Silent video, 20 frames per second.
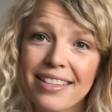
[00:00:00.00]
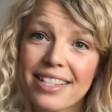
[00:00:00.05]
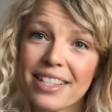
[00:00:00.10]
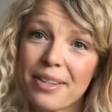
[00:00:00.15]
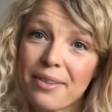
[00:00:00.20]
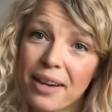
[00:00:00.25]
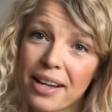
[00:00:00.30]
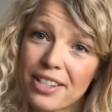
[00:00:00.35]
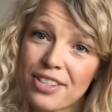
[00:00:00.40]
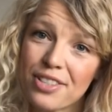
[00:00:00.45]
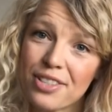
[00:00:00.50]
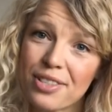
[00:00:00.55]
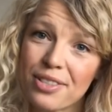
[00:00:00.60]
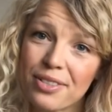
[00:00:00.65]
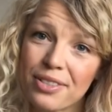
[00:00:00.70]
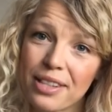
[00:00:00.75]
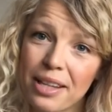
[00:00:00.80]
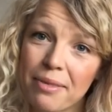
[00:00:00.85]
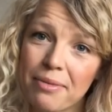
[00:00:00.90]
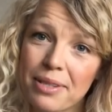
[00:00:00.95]
so I just
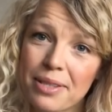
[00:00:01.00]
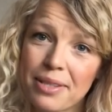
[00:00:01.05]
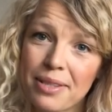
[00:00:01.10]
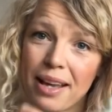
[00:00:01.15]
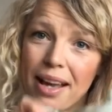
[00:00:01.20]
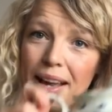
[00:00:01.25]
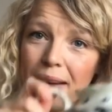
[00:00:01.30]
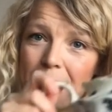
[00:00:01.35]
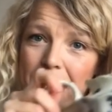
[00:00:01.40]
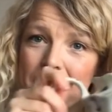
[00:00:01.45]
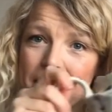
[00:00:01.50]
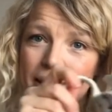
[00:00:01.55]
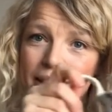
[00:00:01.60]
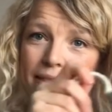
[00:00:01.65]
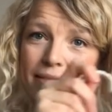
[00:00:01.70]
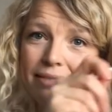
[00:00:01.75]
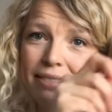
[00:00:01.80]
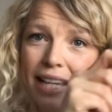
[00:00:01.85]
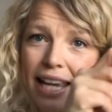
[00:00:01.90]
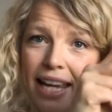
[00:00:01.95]
thought that was
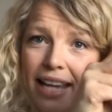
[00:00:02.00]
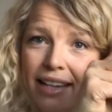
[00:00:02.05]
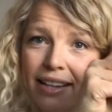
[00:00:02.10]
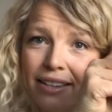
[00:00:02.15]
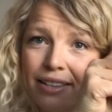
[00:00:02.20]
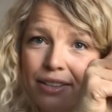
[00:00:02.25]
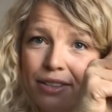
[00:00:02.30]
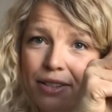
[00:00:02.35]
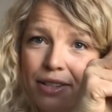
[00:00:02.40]
absolutely and